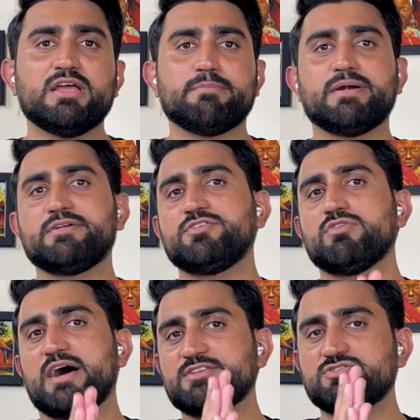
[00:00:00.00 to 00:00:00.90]
but you
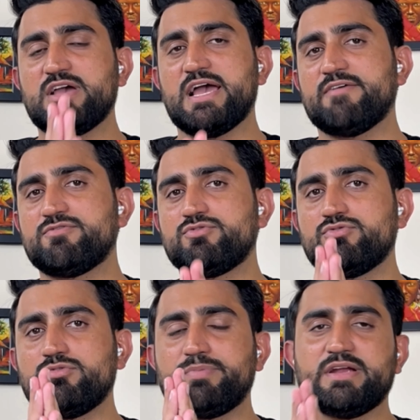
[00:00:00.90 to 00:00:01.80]
also have
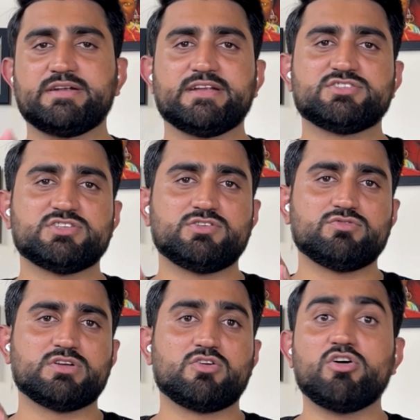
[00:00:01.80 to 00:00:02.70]
to pay attention
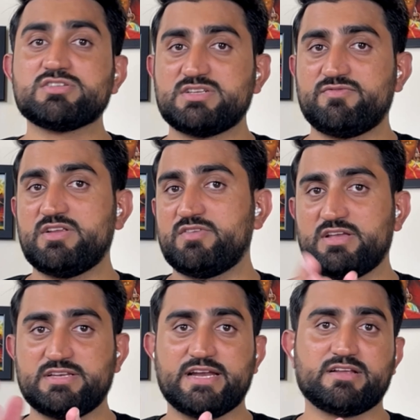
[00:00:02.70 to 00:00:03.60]
to the cost of living
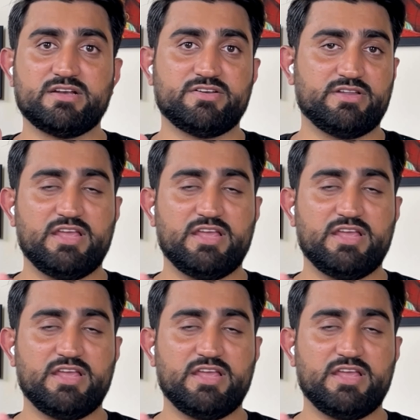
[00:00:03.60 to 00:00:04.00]
in that country.